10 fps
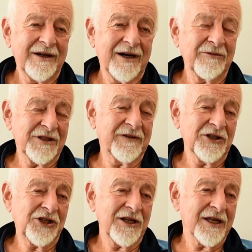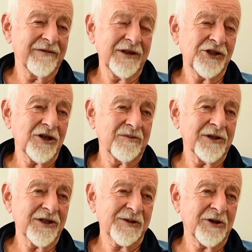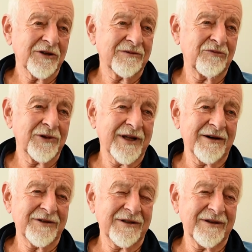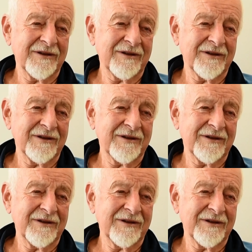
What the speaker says: I was virtually given the job on the spot without...